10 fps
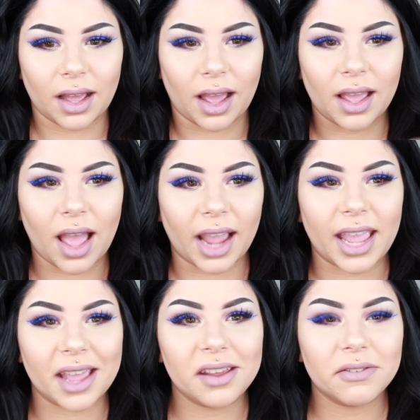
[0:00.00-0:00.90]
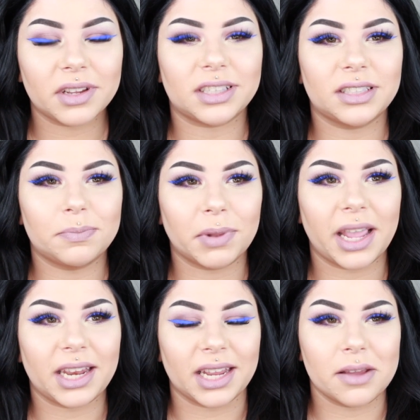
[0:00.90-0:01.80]
I can't even
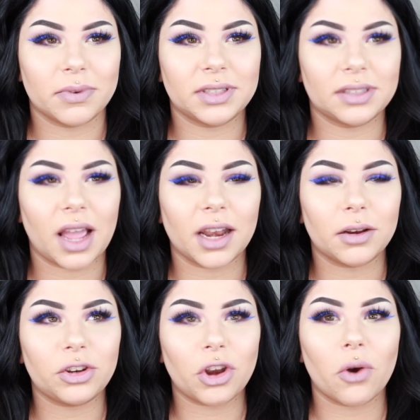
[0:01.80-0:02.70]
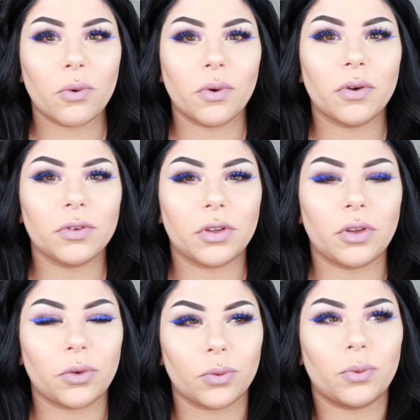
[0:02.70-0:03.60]
explain it. It was, and I know
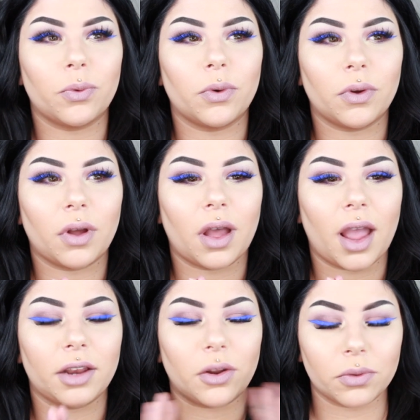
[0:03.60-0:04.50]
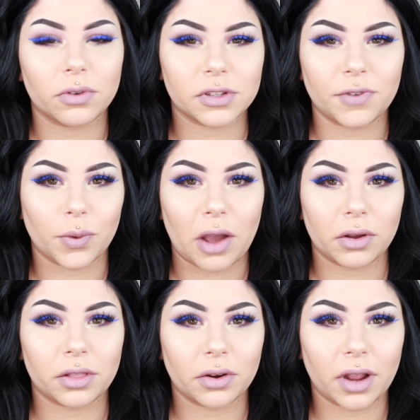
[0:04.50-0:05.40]
those of you
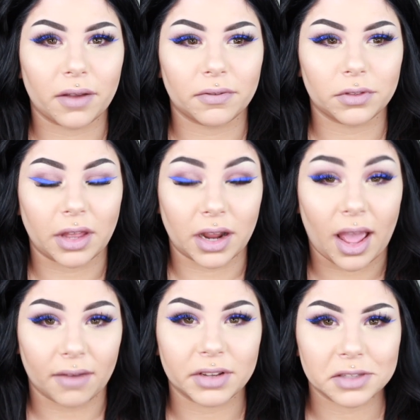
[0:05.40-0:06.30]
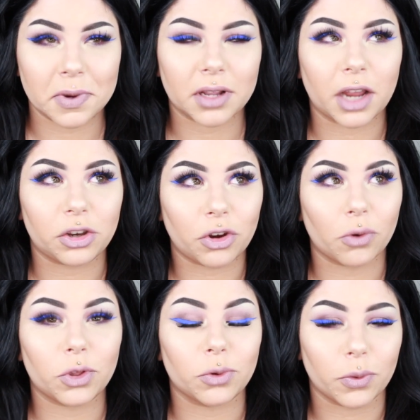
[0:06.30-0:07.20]
out there that have experience, I
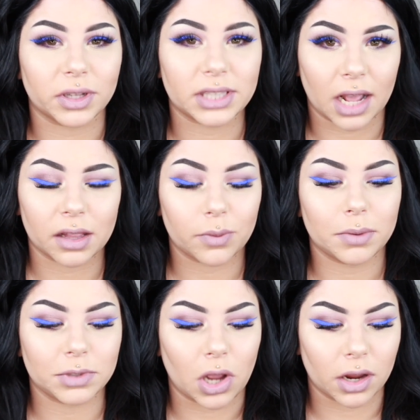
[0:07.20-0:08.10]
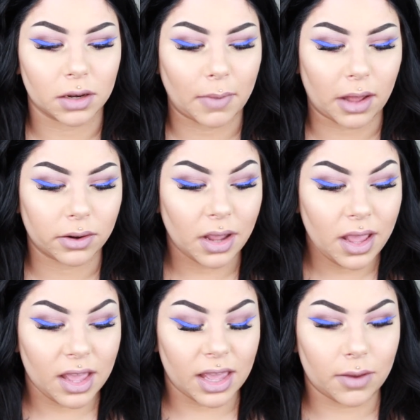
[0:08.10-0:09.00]
know you know exactly what I'm talking about.
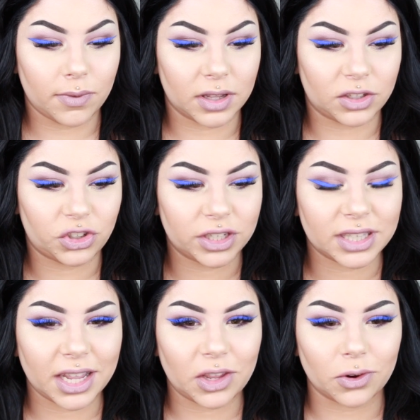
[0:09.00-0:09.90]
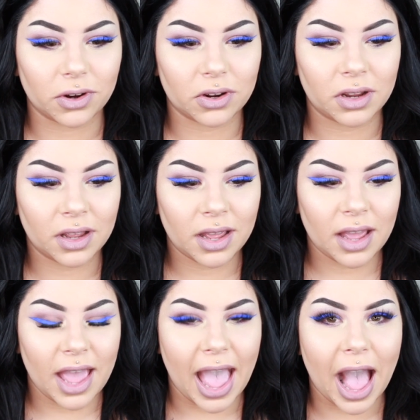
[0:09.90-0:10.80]
It's just like
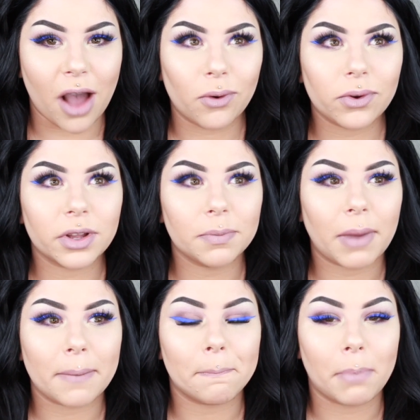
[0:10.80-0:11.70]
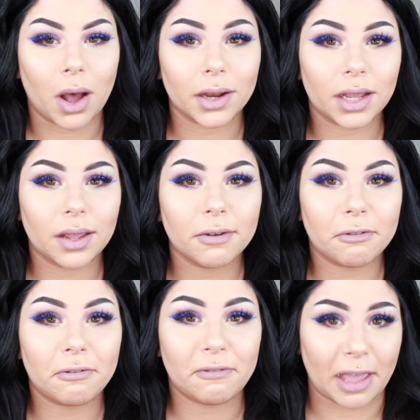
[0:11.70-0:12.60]
how could my body
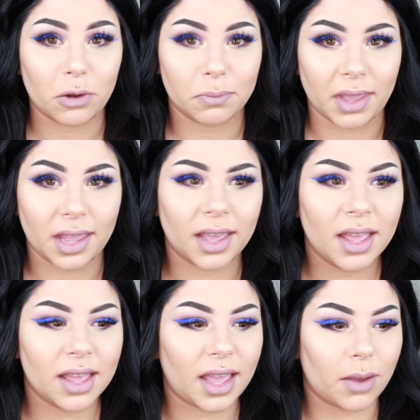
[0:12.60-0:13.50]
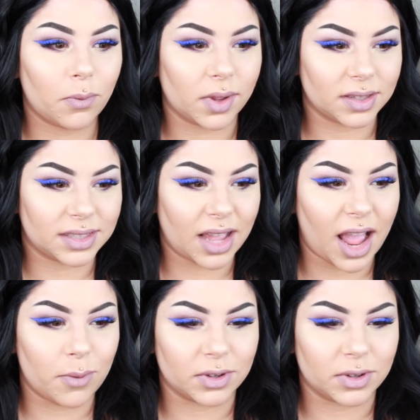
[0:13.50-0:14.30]
fail me? I